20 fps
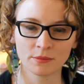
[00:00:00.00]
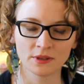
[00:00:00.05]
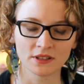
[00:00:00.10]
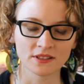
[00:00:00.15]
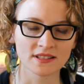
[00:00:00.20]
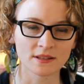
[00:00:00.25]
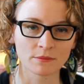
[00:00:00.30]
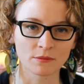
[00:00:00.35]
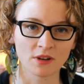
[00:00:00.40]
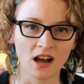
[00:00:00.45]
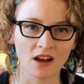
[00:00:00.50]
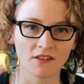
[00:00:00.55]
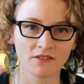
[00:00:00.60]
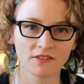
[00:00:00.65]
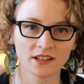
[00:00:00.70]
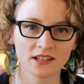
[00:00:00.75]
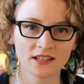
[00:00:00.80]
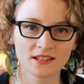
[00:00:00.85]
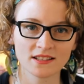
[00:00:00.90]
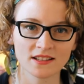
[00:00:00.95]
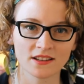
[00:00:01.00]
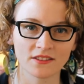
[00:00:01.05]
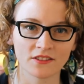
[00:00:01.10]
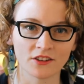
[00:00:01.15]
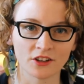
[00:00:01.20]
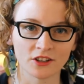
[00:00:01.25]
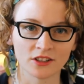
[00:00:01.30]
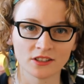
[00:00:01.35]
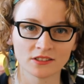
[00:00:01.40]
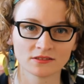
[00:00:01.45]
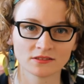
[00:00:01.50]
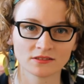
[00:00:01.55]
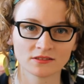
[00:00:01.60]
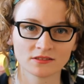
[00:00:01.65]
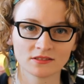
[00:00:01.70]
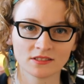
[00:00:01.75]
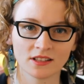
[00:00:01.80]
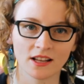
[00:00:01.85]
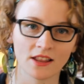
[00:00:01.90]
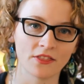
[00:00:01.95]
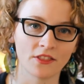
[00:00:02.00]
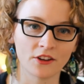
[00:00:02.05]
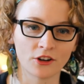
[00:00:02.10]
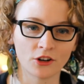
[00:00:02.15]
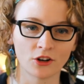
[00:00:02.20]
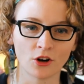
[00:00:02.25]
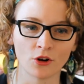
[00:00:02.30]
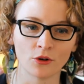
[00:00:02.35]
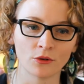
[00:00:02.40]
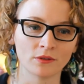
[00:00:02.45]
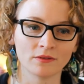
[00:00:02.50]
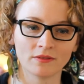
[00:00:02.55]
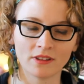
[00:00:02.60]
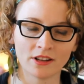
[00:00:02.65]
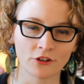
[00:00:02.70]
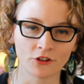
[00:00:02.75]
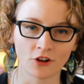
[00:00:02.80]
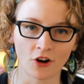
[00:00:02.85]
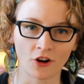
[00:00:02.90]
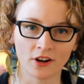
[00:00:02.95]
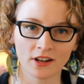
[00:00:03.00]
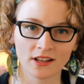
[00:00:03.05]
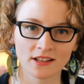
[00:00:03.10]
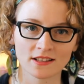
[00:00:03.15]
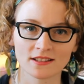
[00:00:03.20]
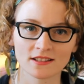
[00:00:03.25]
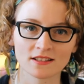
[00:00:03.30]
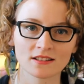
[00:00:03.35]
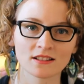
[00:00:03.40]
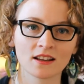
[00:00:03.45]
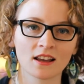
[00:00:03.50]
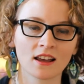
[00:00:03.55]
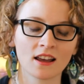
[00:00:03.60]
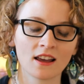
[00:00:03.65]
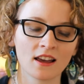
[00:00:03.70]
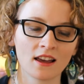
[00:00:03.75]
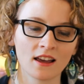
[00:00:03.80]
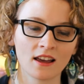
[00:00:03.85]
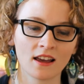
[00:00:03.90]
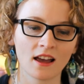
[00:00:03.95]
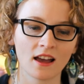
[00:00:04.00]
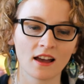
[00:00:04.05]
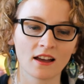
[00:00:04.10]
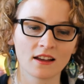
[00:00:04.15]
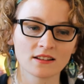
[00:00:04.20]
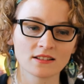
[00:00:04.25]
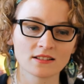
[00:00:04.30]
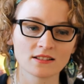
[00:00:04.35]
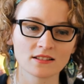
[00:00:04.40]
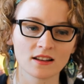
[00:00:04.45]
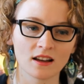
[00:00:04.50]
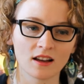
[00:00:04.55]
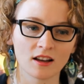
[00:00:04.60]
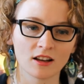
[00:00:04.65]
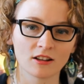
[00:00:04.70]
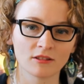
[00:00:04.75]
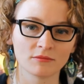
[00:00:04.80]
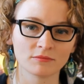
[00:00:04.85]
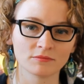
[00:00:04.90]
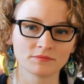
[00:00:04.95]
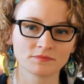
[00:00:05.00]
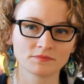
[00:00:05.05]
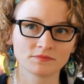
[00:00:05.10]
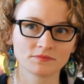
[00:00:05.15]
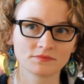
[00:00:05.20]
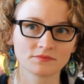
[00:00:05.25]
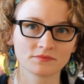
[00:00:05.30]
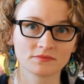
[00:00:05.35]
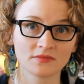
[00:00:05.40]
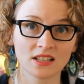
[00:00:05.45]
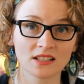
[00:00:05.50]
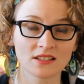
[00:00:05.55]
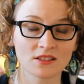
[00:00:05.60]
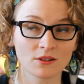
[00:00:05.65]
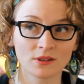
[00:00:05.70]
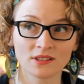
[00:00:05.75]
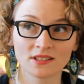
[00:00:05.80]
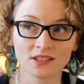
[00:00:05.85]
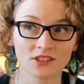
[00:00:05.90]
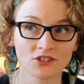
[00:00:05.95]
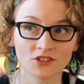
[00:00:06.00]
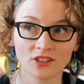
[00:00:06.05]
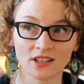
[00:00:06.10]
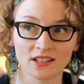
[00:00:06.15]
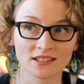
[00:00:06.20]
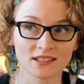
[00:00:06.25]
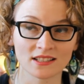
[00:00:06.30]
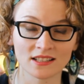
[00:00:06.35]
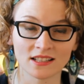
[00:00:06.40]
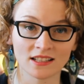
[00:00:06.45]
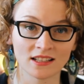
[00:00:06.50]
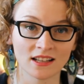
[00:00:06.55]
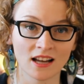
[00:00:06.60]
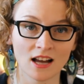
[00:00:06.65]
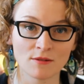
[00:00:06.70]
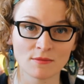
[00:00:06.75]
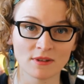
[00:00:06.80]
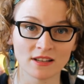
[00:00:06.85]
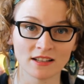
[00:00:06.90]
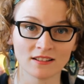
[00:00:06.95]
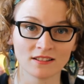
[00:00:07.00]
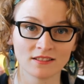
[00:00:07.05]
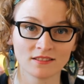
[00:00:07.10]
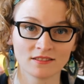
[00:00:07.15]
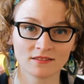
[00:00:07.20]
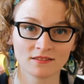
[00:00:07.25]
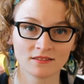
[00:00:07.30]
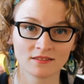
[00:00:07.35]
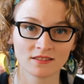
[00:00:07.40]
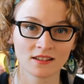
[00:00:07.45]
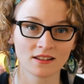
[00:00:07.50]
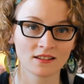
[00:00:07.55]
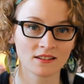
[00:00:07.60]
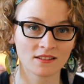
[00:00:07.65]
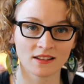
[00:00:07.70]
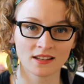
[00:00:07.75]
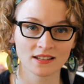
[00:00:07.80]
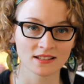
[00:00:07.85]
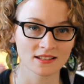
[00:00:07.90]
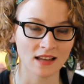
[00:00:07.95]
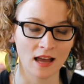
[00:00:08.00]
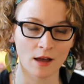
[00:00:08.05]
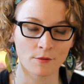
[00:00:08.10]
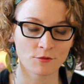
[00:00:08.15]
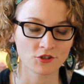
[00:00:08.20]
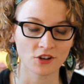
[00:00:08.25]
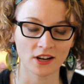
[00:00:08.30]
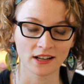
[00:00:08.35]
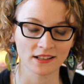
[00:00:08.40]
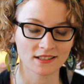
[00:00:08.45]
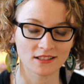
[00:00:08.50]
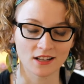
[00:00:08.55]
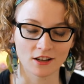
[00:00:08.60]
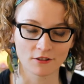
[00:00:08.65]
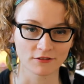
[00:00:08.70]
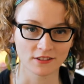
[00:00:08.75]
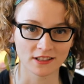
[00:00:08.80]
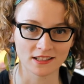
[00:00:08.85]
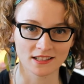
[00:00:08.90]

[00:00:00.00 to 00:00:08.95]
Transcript: build some confidence in their in their own inner artist, and um, it's always interesting. I mean, this abstract stuff.